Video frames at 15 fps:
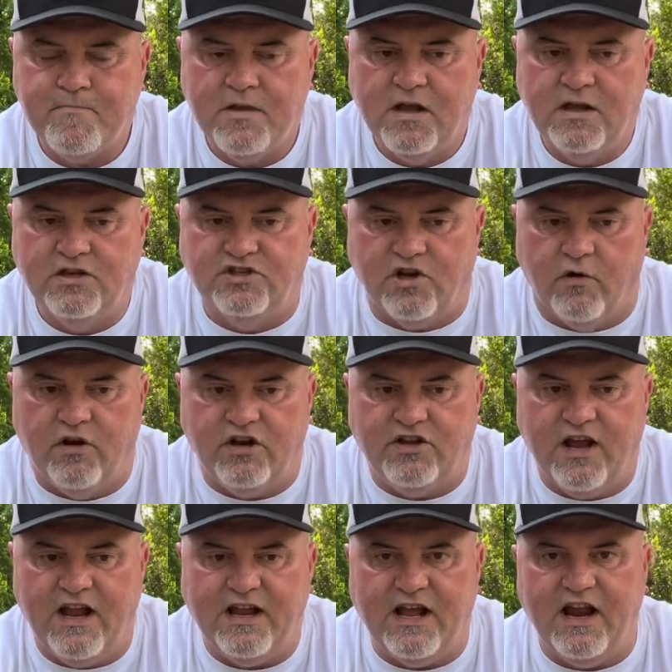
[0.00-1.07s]
so that
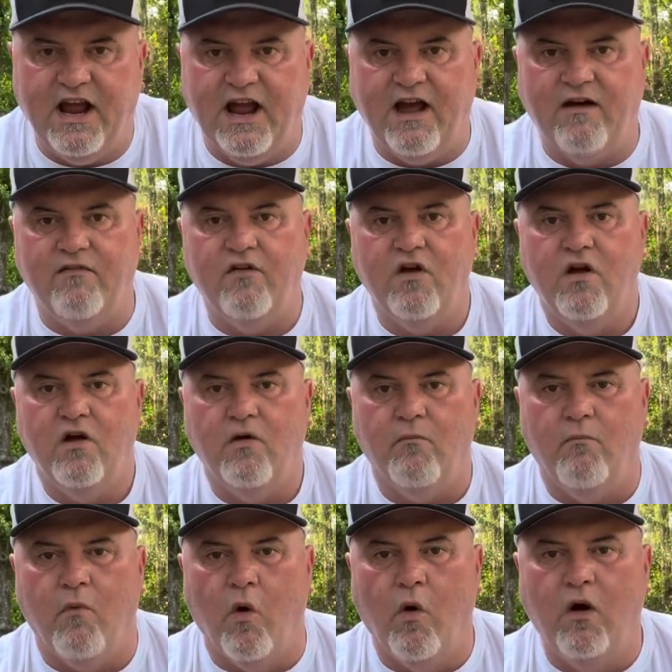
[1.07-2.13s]
they can have
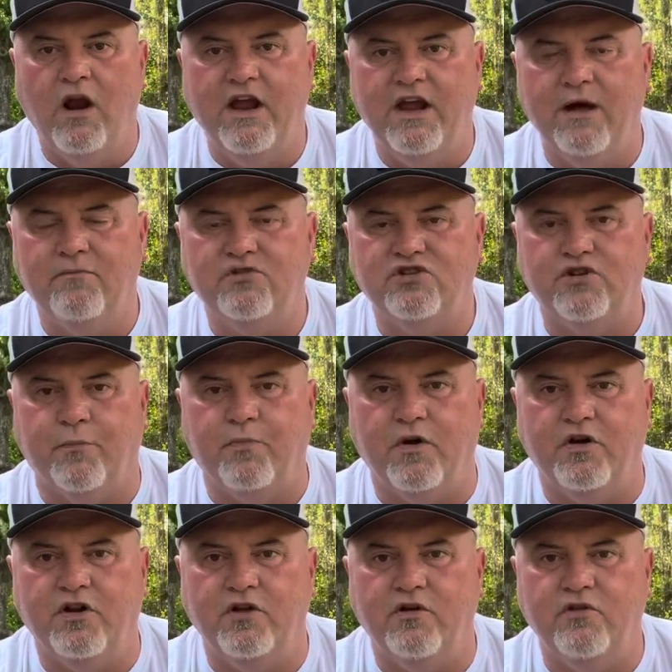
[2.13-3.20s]
more limbs to
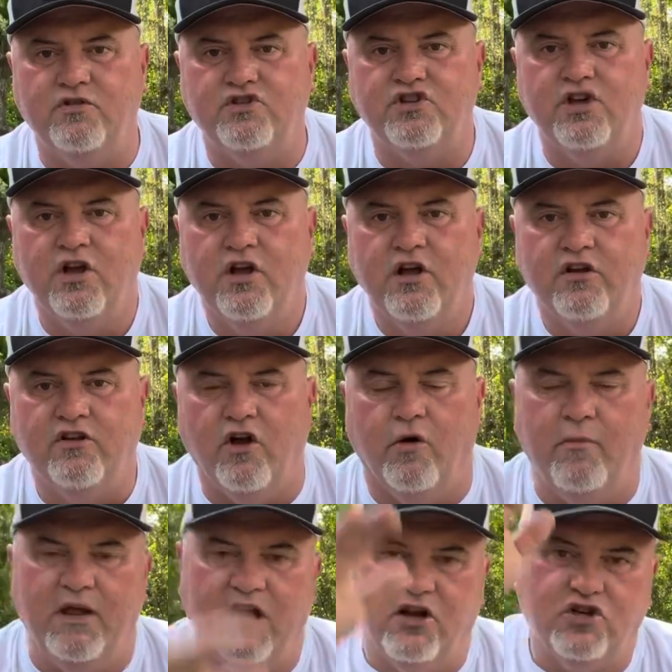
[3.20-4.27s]
produce. There'll
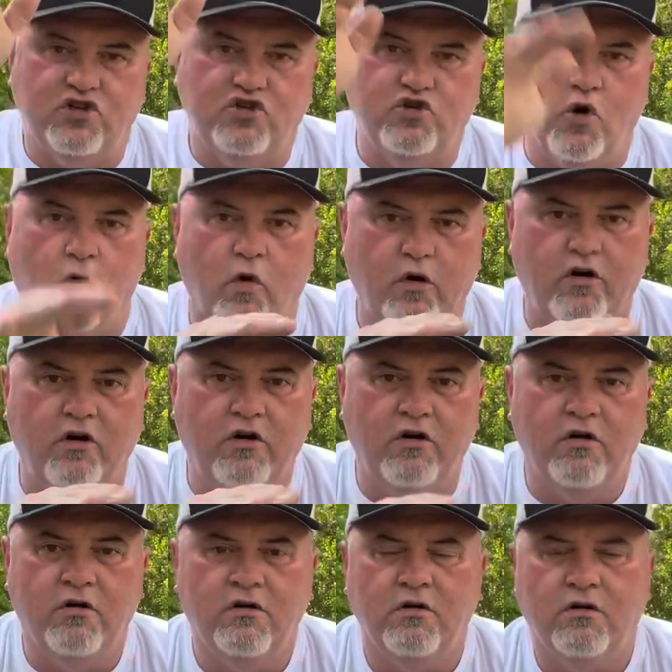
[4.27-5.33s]
be a shorter,
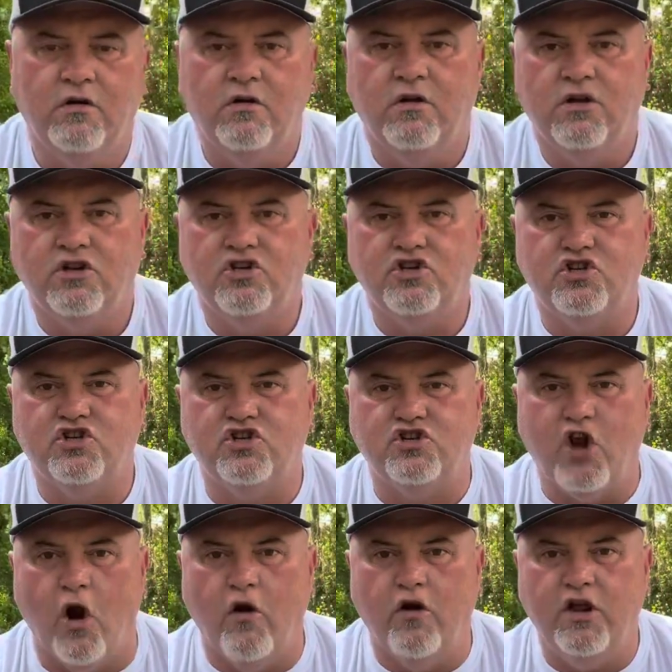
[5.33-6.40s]

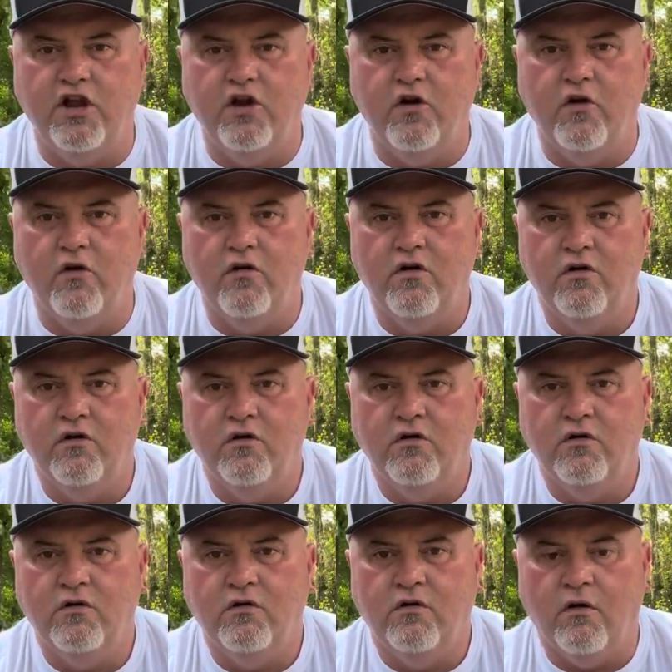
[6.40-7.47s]
sturdier,
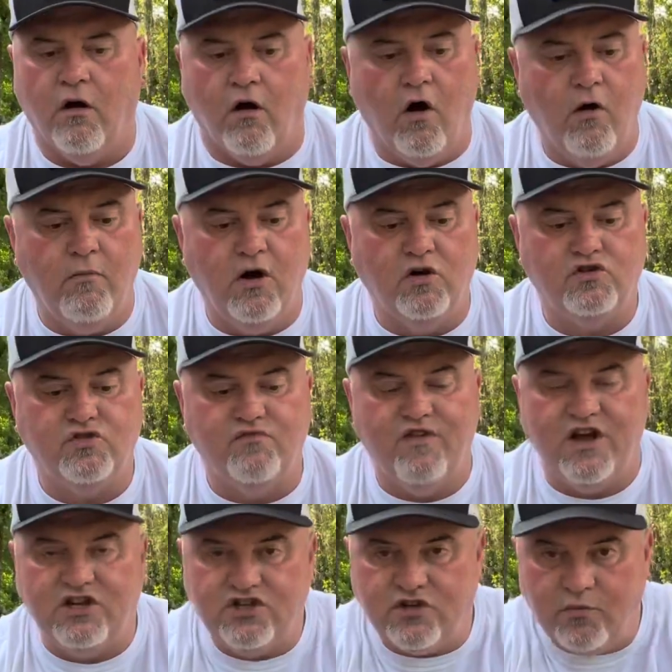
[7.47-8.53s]
almost
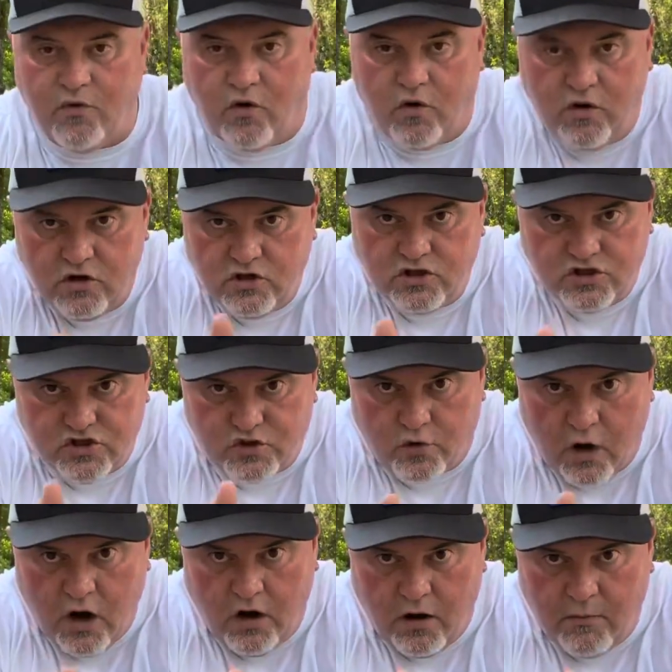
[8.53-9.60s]
vegetable
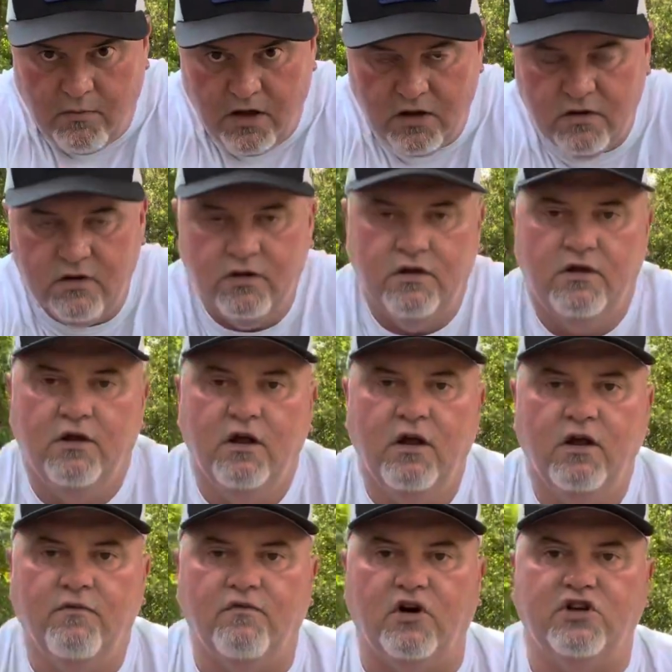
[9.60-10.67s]
shrub
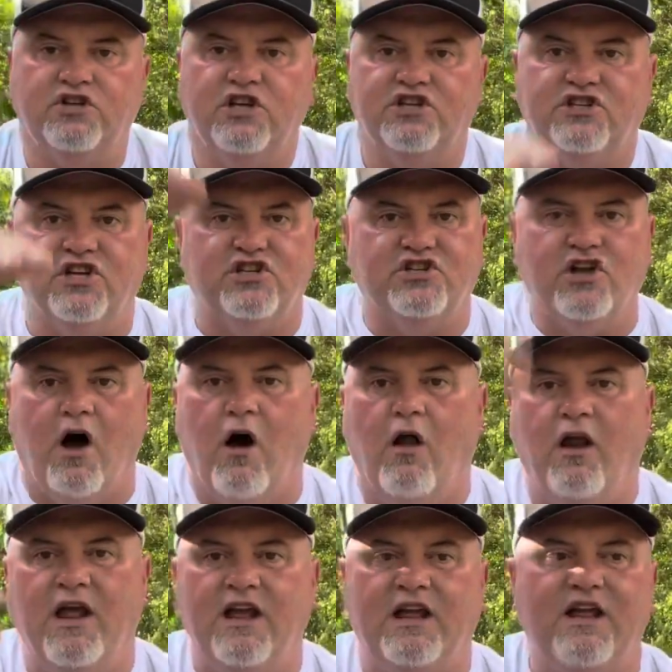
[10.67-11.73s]
versus this tall,
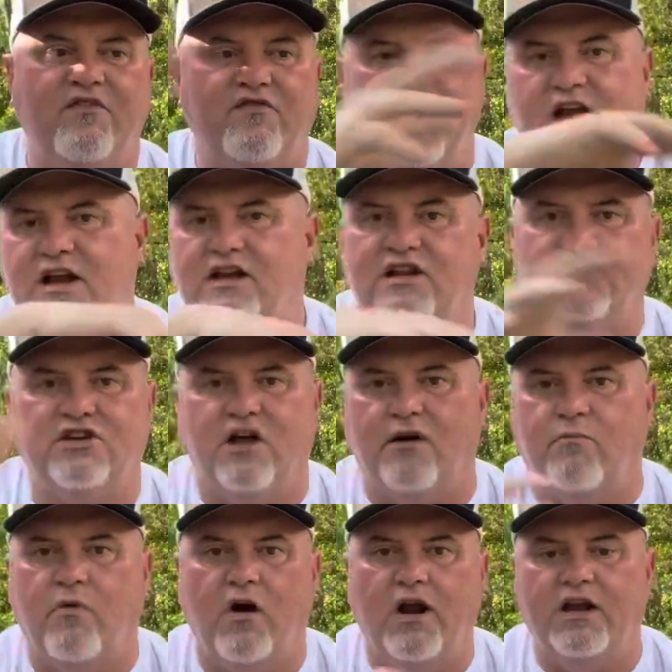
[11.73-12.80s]
lanky thing that's going to
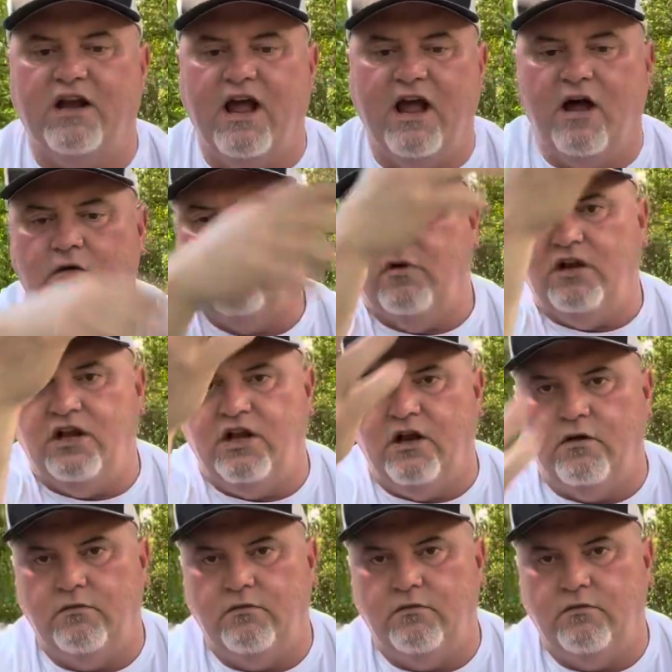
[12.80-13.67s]
break down when you get